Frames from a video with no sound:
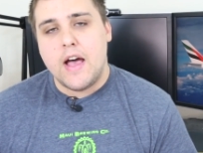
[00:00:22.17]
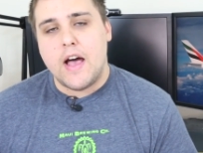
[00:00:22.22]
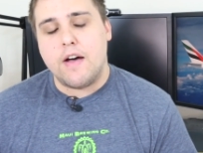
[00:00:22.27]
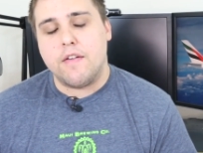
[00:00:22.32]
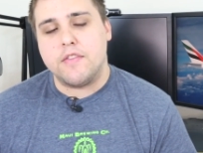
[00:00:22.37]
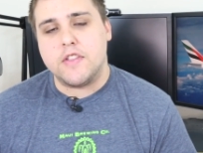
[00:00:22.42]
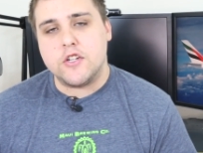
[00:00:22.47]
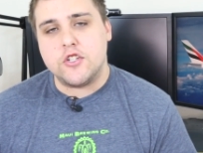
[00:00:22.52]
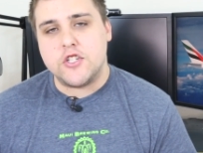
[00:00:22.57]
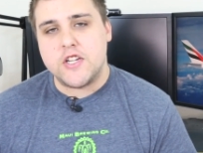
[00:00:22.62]

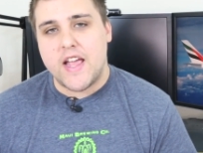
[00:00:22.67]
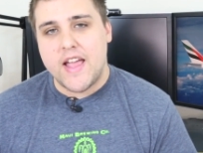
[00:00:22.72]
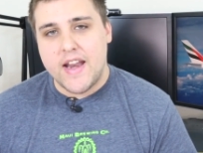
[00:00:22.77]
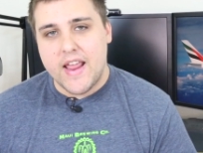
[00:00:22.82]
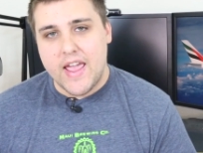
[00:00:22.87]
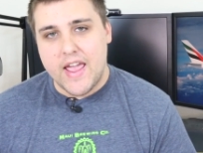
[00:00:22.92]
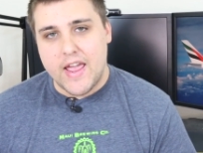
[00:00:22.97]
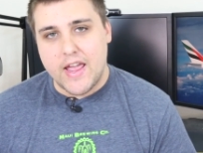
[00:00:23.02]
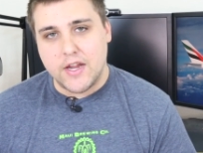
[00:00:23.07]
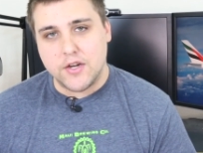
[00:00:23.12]
of the
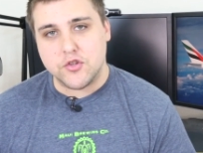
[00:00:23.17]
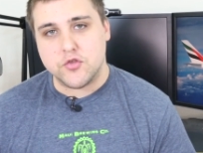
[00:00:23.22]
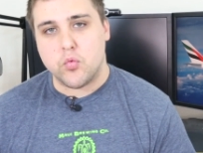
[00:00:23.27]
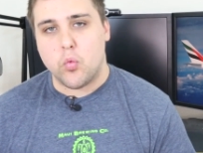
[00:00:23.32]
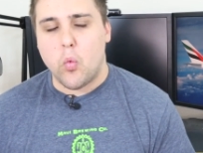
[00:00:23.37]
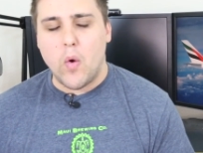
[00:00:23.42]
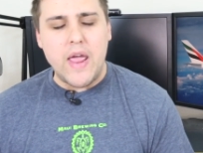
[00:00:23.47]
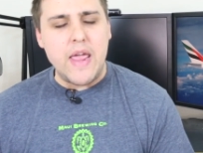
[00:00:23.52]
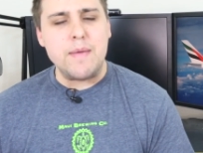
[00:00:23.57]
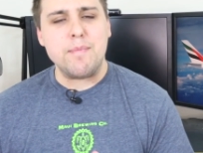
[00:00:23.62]
jet age,
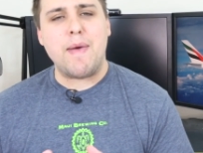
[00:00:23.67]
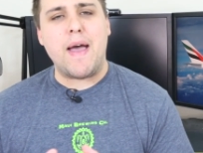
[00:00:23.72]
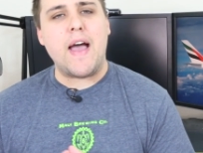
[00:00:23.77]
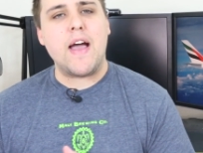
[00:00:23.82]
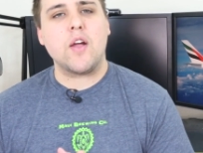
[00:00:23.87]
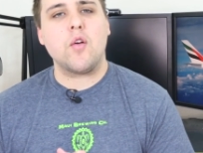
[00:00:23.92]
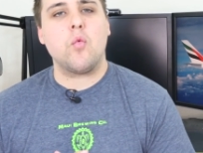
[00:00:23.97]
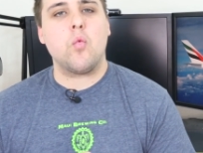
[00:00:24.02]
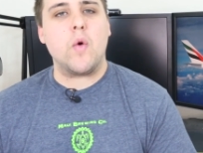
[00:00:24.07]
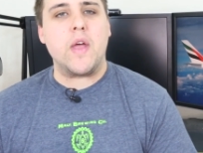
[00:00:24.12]
way
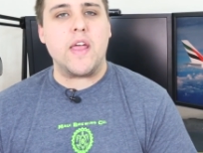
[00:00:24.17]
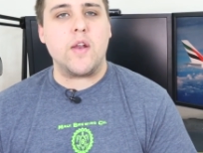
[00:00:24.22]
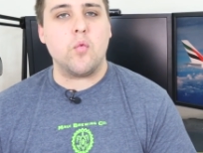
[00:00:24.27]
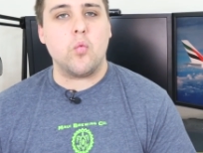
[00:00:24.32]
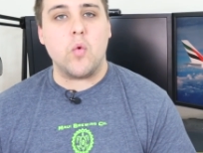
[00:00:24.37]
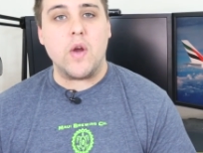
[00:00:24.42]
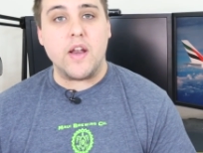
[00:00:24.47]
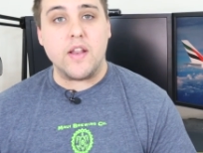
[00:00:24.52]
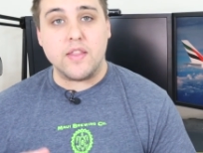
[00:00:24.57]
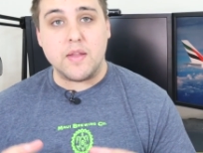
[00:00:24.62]
back
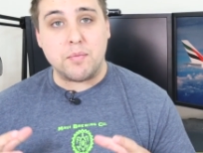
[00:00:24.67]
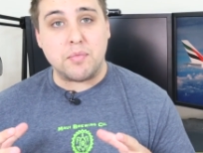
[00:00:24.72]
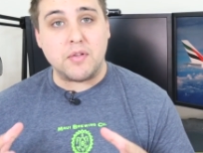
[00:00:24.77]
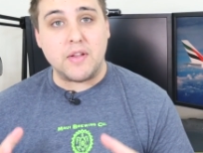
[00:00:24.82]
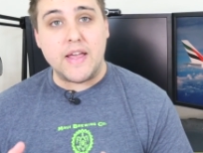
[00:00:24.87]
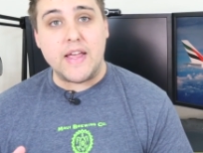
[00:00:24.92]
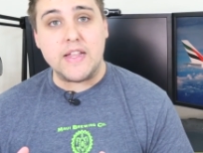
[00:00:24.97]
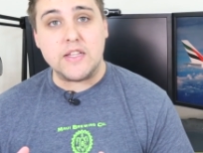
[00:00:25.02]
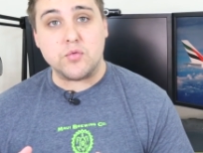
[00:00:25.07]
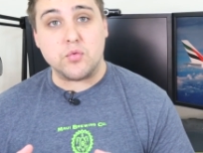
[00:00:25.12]
when the
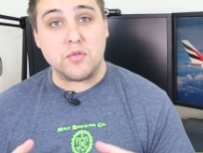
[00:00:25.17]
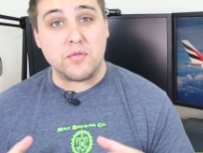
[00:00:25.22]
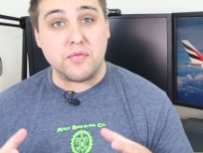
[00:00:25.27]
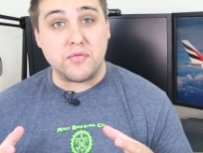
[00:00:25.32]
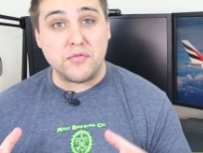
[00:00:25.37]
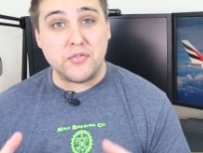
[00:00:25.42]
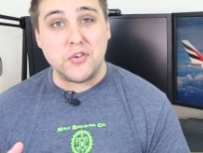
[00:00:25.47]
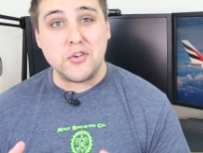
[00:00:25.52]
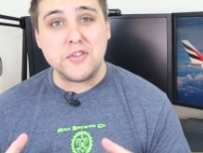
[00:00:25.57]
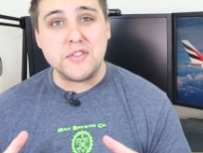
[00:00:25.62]
planes were
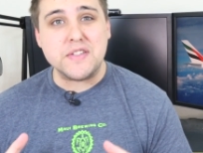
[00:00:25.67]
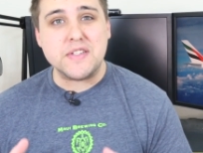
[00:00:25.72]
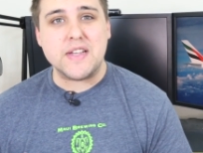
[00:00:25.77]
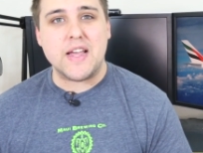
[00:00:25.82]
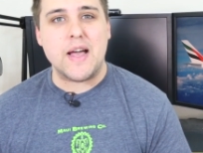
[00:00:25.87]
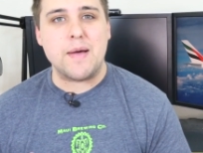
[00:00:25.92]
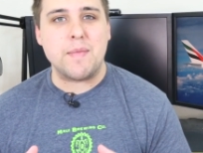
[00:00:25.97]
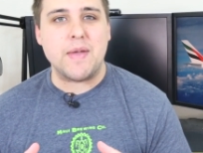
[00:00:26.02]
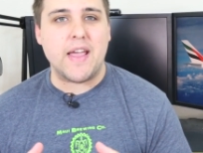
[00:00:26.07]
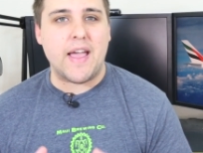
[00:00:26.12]
first
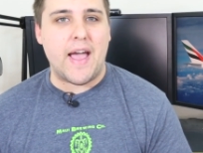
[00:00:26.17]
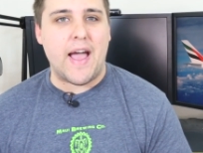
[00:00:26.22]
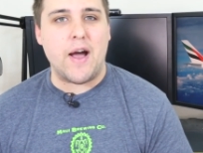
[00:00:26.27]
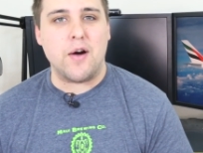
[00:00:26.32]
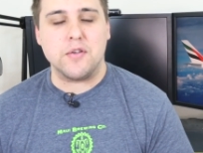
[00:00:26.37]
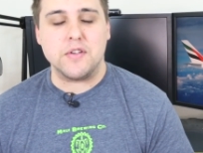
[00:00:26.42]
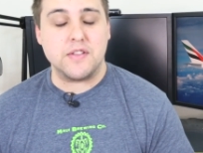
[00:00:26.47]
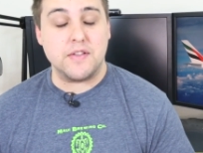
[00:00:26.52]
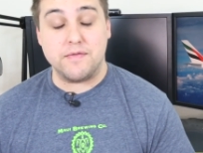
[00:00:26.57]
coming out,